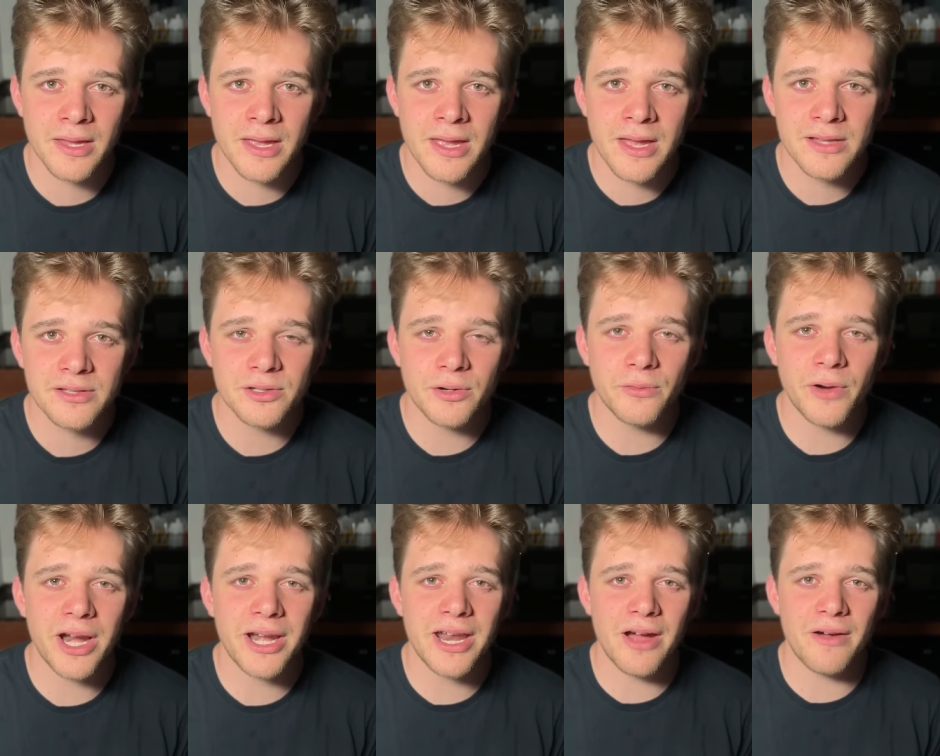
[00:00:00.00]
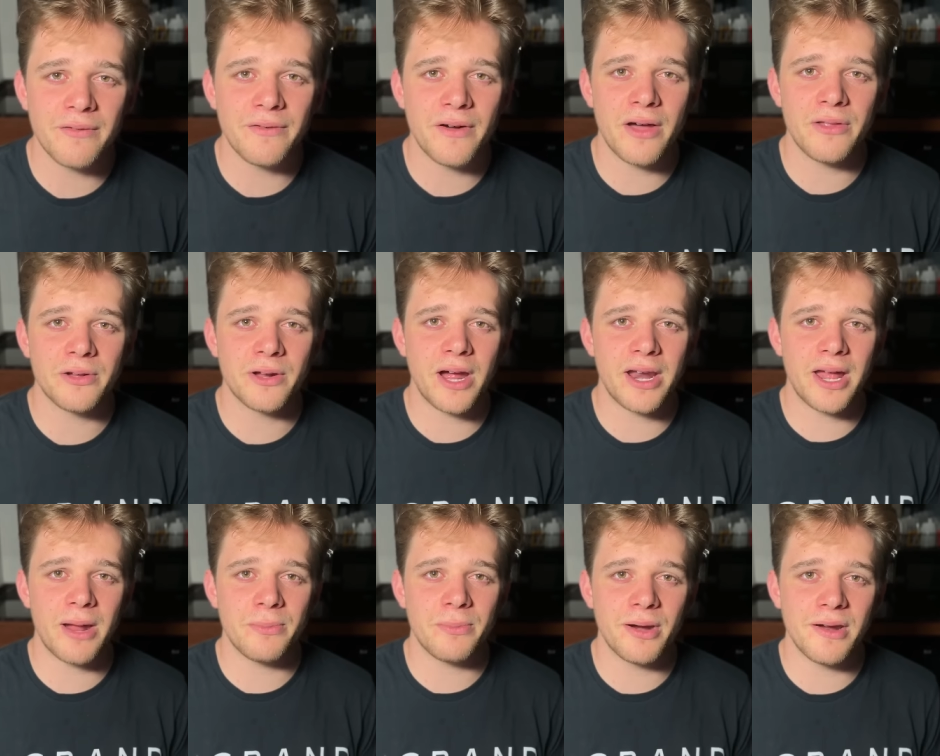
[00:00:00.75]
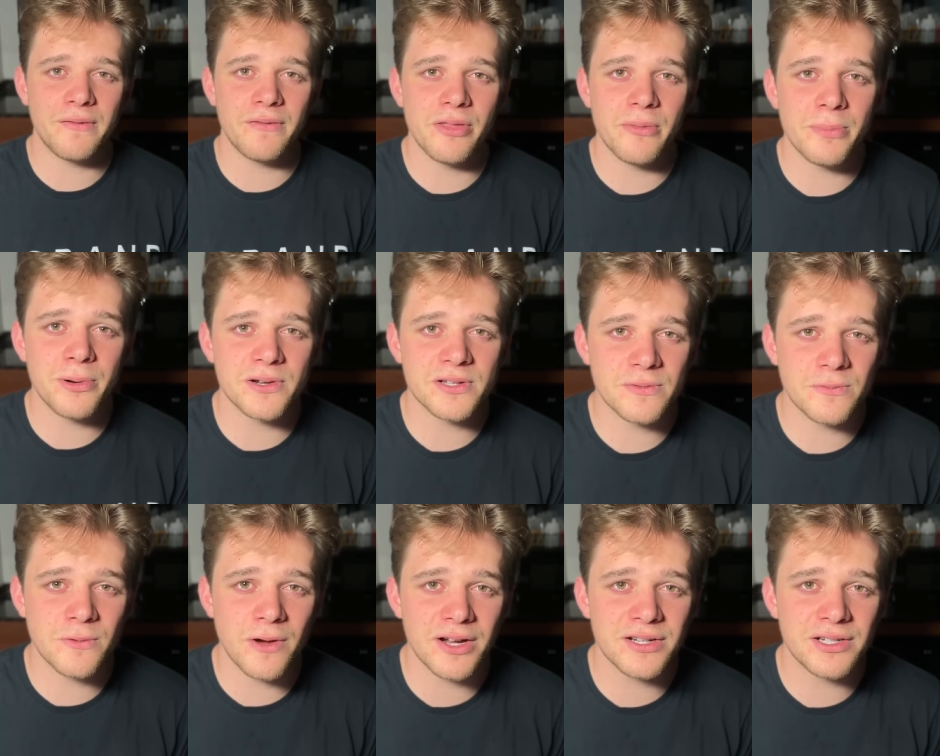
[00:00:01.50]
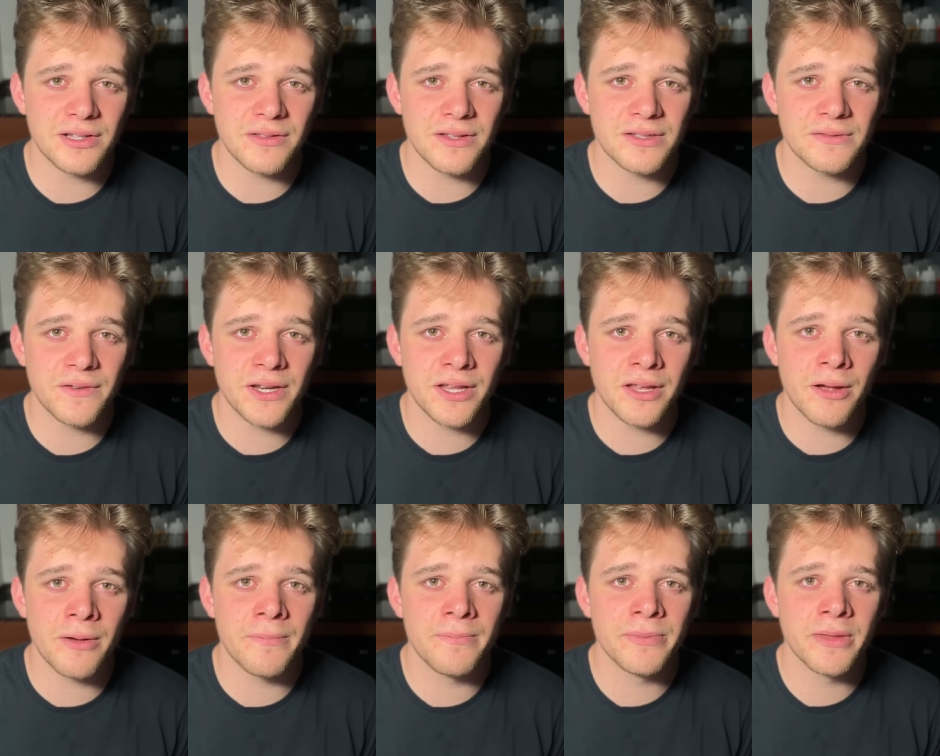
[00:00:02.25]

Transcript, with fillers: So right now, Father God, I pray for the person watching this video.